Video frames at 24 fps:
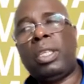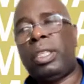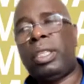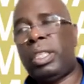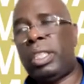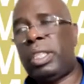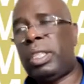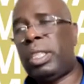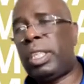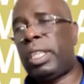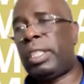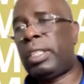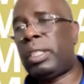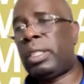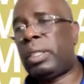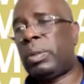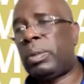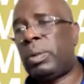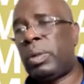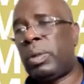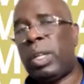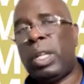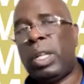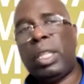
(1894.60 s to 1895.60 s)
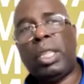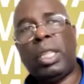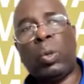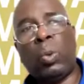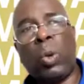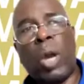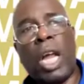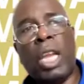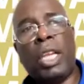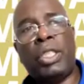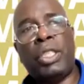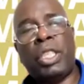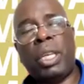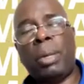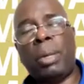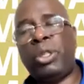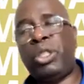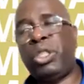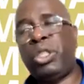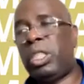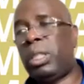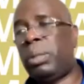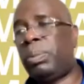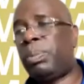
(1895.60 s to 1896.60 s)
This is the World
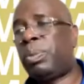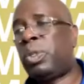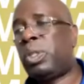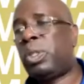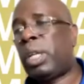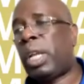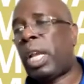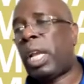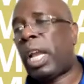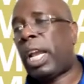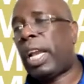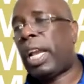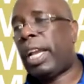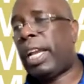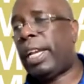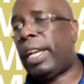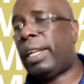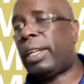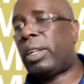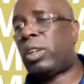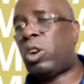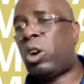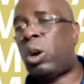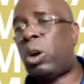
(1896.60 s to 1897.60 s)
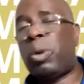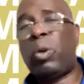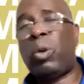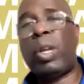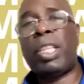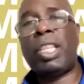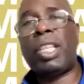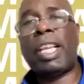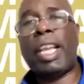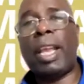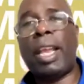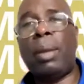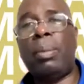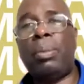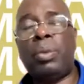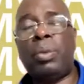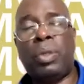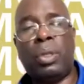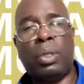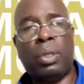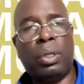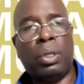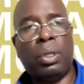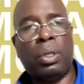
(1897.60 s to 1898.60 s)
Championship and Commonwealth
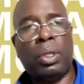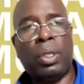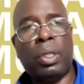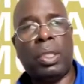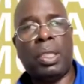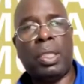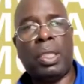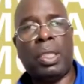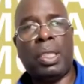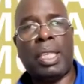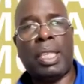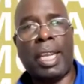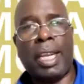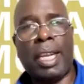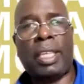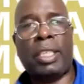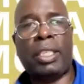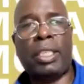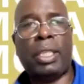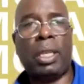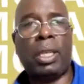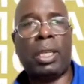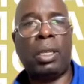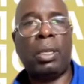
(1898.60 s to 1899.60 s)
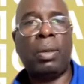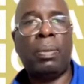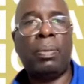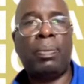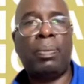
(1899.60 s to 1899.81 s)
Games selection.